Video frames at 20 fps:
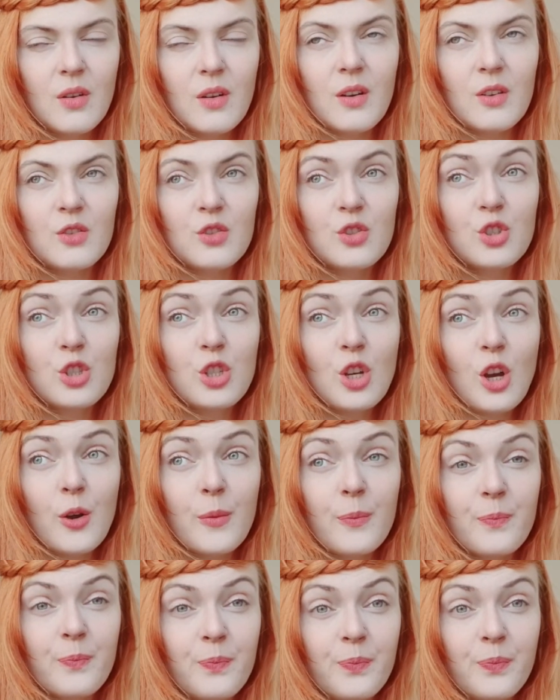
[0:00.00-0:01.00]
So
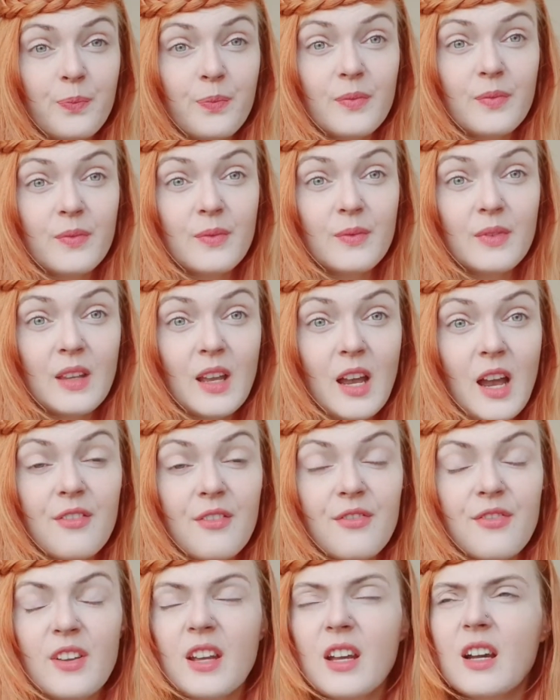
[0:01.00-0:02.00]
I
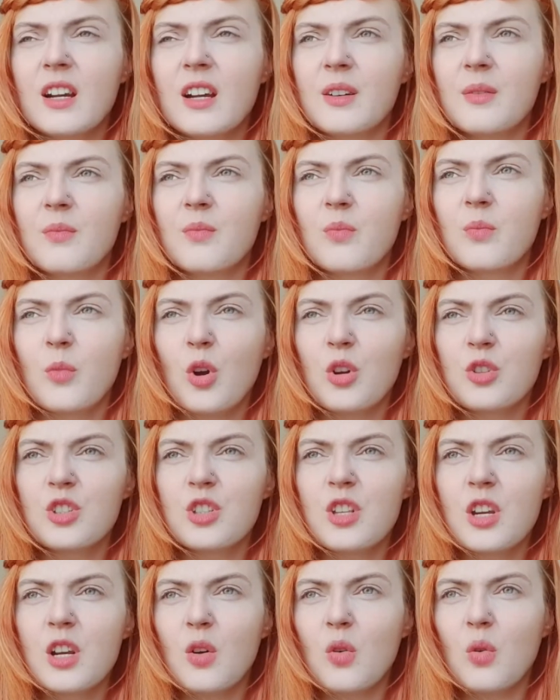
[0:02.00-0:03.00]
think,
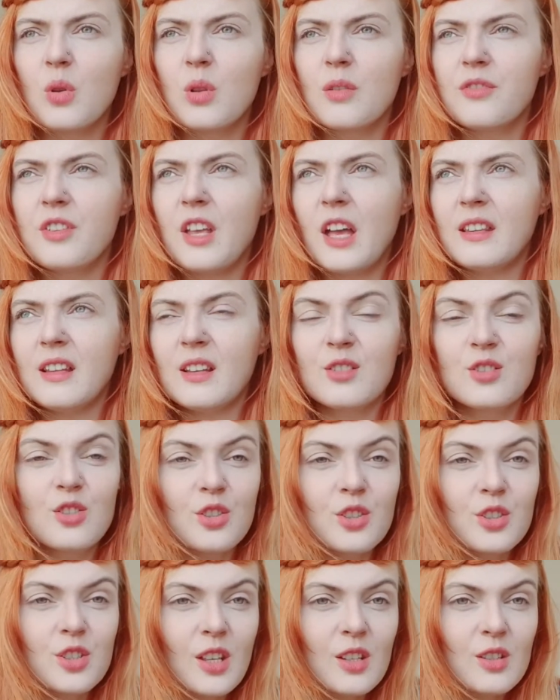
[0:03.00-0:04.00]
considering all of that and
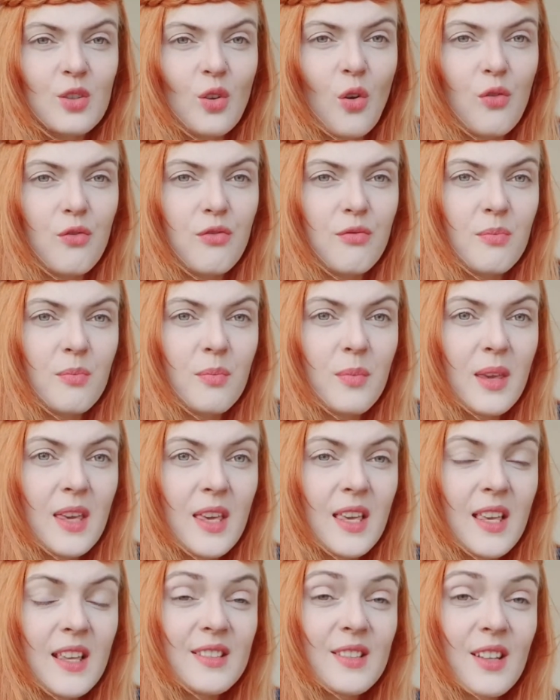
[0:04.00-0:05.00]
success of
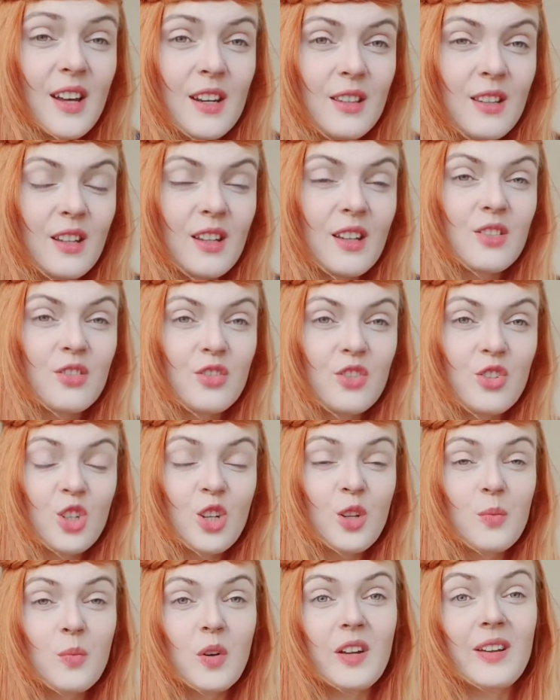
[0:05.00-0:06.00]
me starting
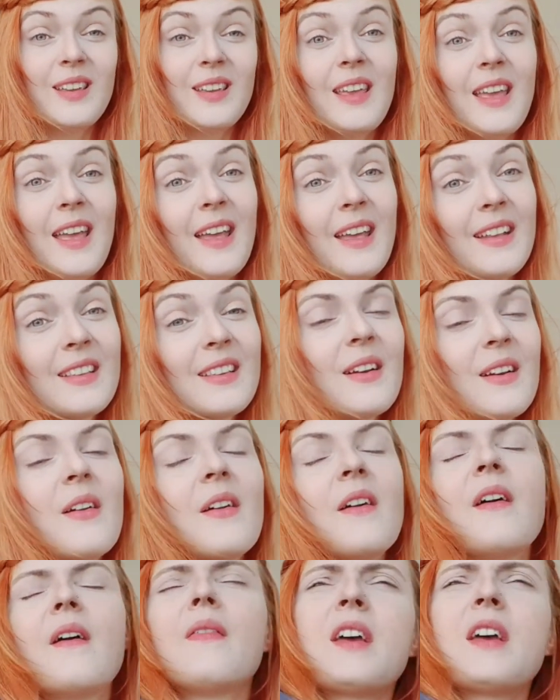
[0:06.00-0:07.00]
gym again,
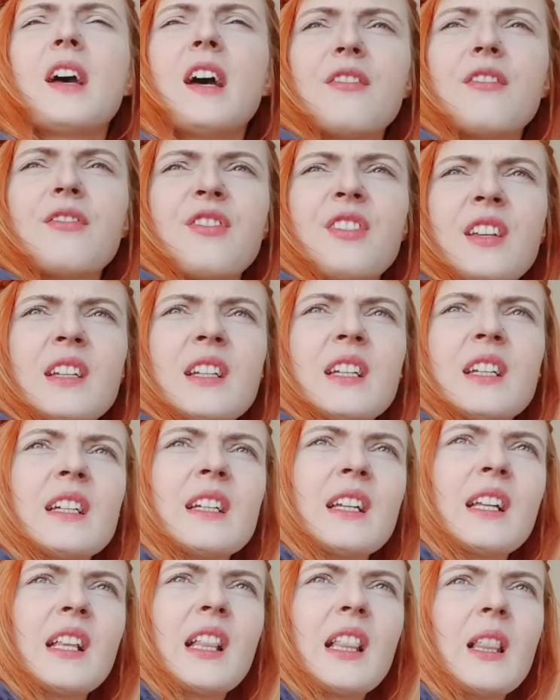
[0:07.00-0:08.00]
I
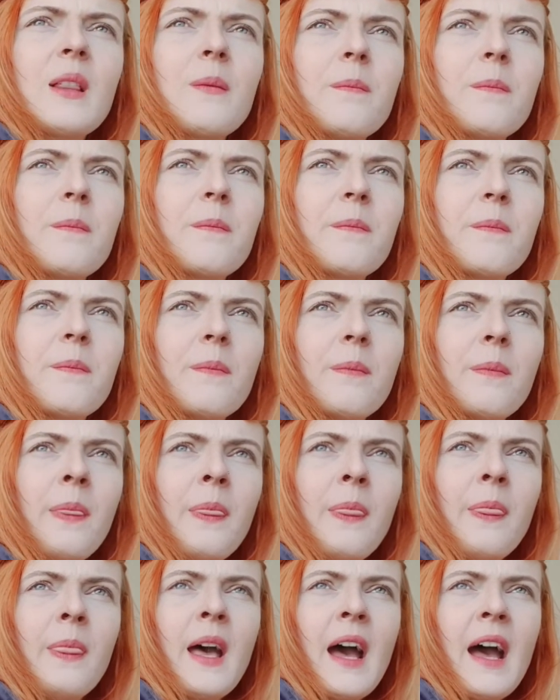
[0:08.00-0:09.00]
feel
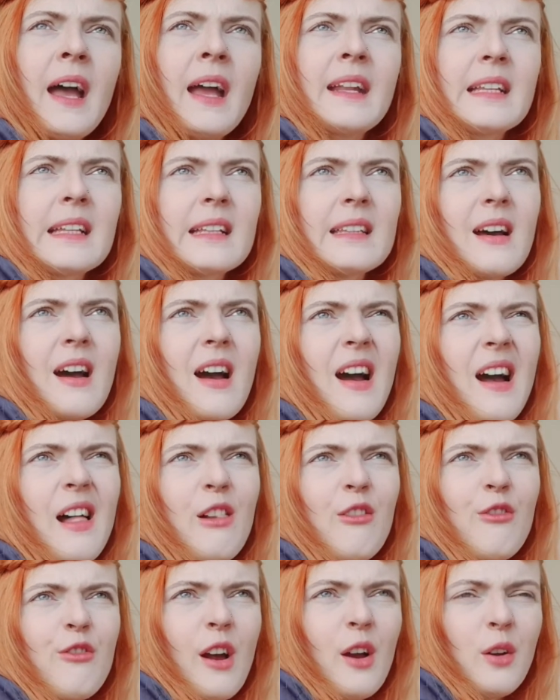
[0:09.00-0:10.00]

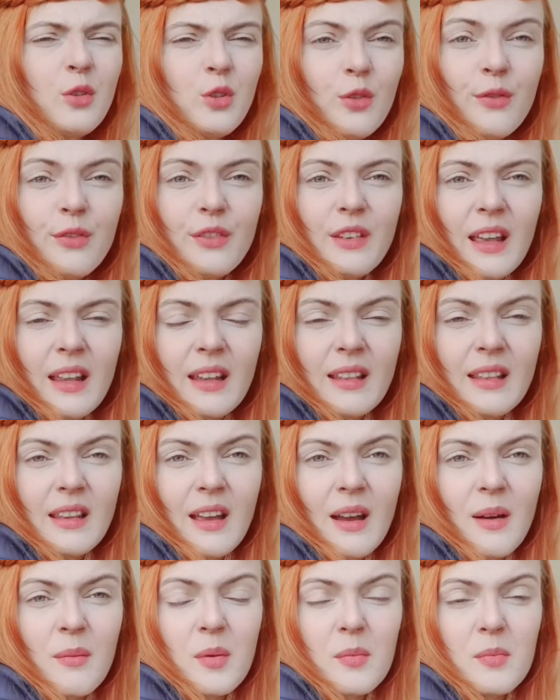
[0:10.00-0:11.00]
9.5 out of 10.
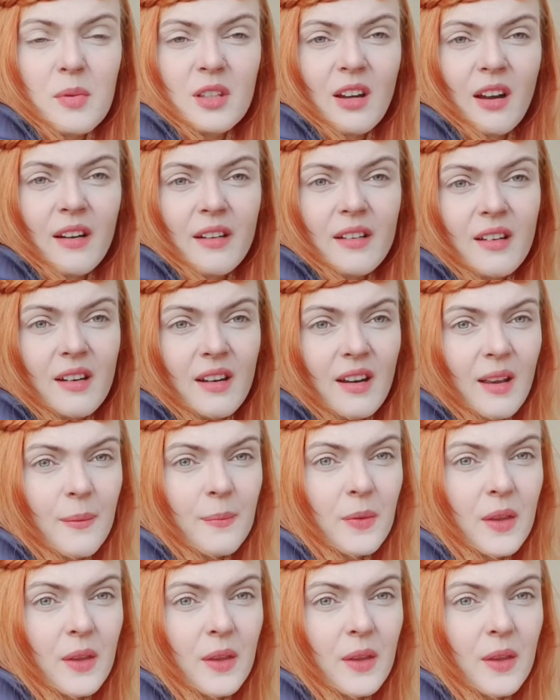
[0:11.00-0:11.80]
I'm a bit hungry.